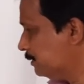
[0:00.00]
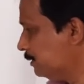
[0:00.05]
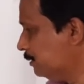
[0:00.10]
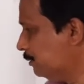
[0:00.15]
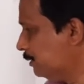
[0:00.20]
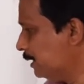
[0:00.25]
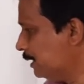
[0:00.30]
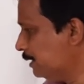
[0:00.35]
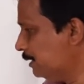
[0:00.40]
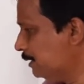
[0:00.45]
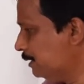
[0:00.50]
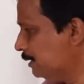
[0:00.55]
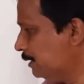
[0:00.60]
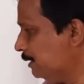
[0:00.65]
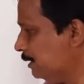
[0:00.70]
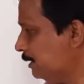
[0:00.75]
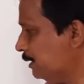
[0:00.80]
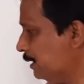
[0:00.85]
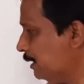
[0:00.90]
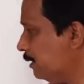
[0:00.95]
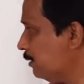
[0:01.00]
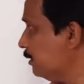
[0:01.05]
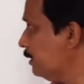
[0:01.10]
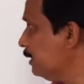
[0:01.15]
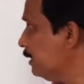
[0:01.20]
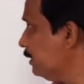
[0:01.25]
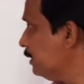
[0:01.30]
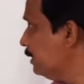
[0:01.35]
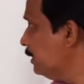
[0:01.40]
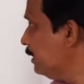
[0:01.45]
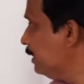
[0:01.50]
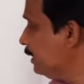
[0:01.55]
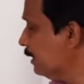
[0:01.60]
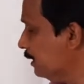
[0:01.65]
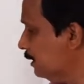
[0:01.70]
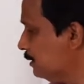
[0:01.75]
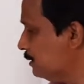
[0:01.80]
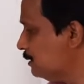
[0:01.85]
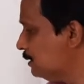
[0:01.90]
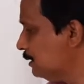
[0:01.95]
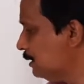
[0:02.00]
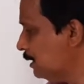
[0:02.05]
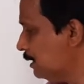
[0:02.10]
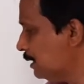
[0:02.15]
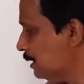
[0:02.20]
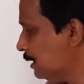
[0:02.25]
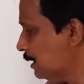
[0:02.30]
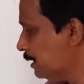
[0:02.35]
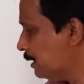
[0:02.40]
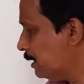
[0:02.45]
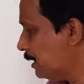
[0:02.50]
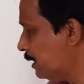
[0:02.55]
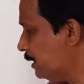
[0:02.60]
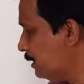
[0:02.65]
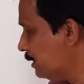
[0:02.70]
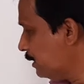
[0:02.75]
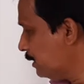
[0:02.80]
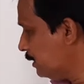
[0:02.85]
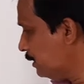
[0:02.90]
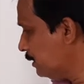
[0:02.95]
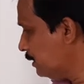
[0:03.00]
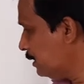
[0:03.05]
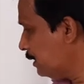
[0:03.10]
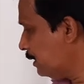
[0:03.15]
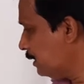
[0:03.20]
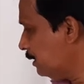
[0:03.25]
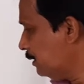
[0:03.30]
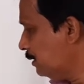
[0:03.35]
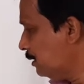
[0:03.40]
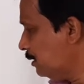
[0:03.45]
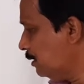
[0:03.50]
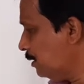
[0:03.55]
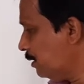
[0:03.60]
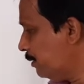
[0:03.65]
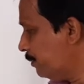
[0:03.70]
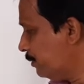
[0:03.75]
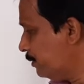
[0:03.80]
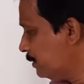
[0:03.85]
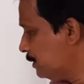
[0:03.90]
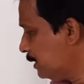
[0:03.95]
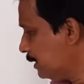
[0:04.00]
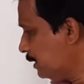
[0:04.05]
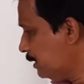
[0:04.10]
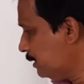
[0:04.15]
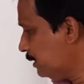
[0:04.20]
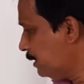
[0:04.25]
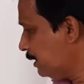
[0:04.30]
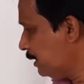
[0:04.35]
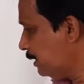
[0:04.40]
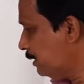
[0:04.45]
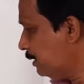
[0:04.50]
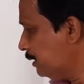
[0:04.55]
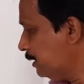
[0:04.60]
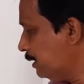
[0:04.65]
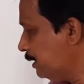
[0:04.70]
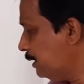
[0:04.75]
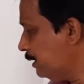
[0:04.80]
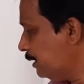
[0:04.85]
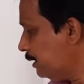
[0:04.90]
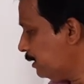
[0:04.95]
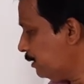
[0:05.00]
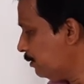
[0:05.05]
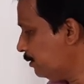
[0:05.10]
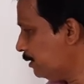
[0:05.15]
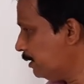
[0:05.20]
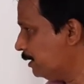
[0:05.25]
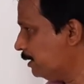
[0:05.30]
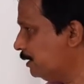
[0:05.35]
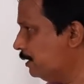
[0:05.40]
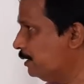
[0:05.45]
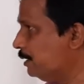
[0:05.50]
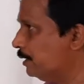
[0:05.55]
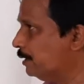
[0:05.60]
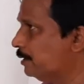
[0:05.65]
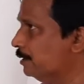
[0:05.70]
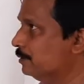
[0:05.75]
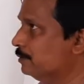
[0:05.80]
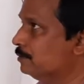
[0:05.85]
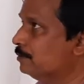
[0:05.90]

Similarly, in according angles, right angle triangle, obtuse angle triangle, and acute angle triangle.